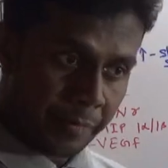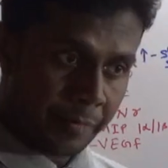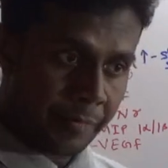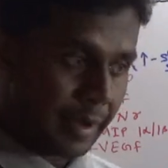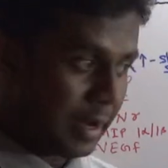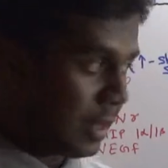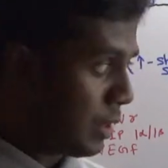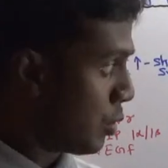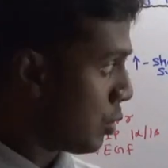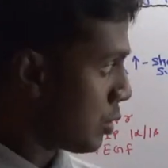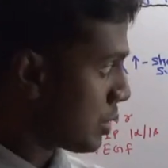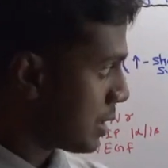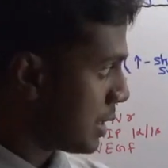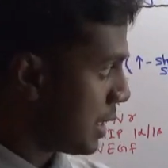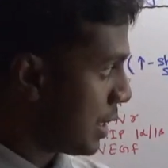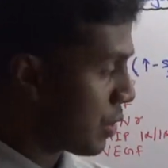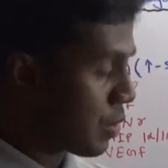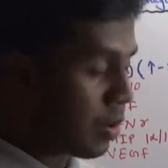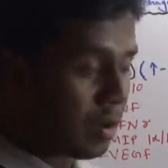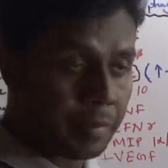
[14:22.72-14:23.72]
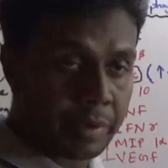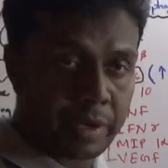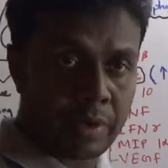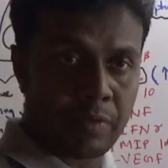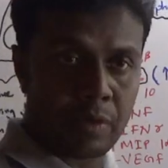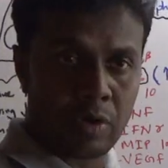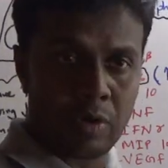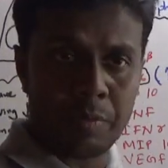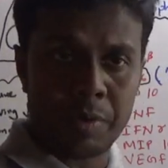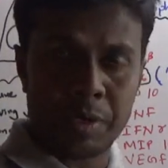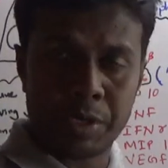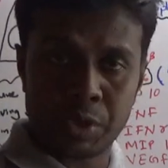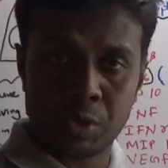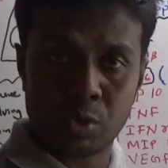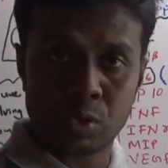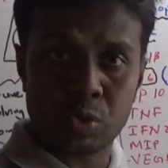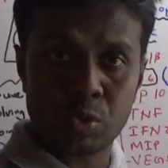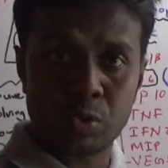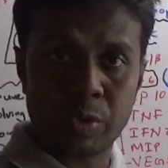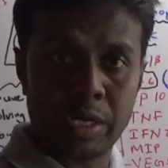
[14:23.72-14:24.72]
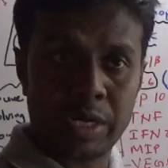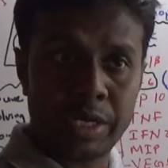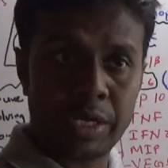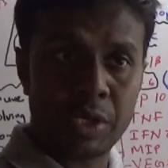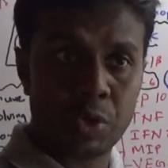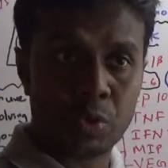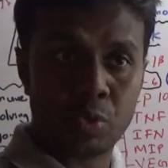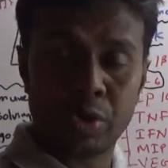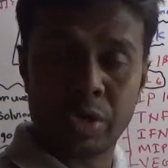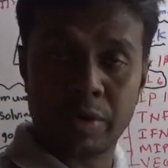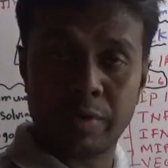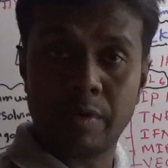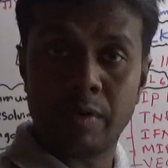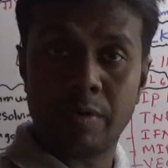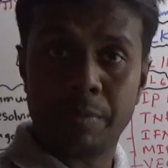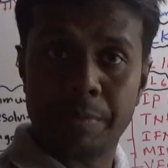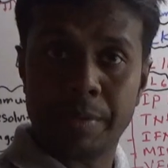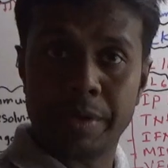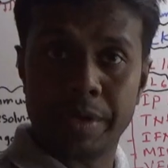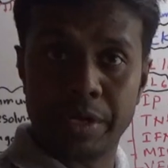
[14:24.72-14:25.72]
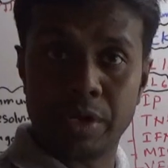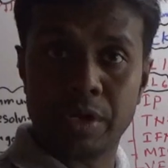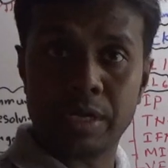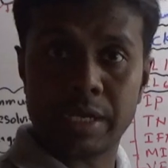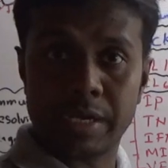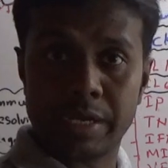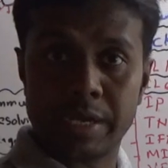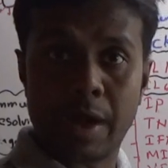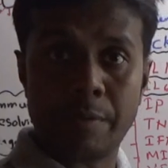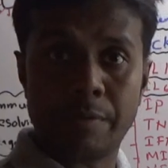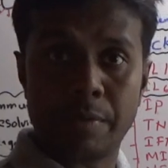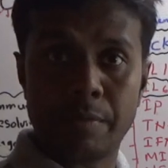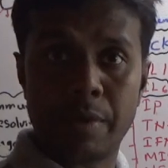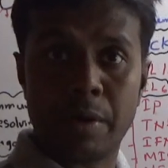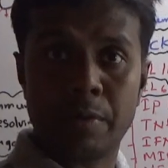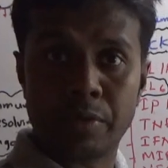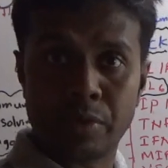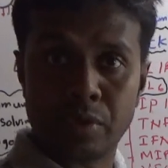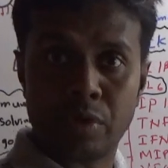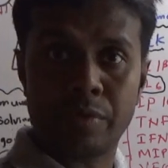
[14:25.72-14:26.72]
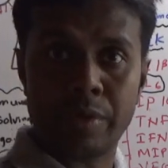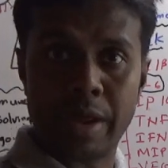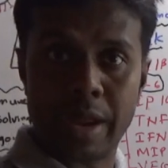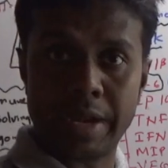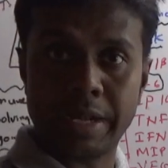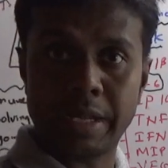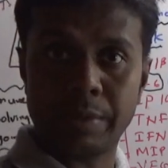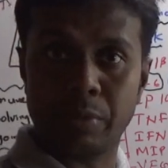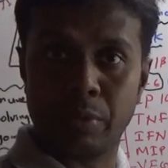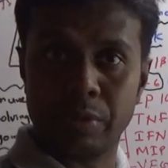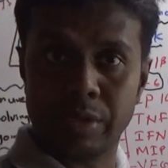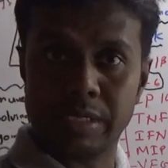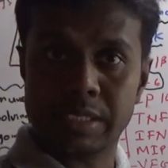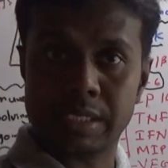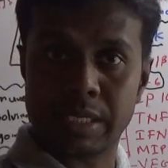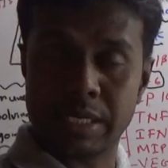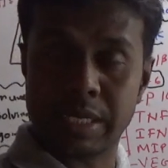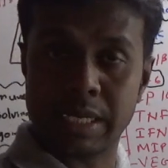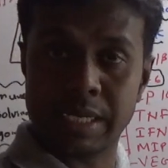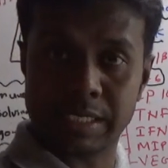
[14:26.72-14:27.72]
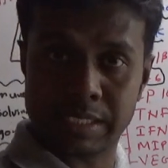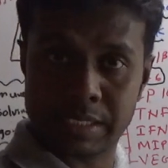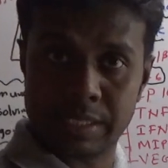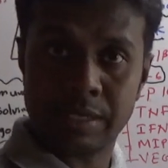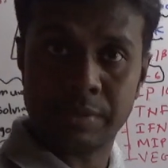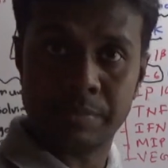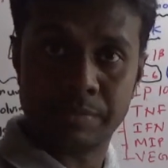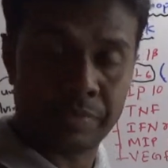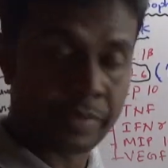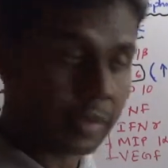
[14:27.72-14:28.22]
When those syndrome develop, usually you develop enough amount of antibodies against the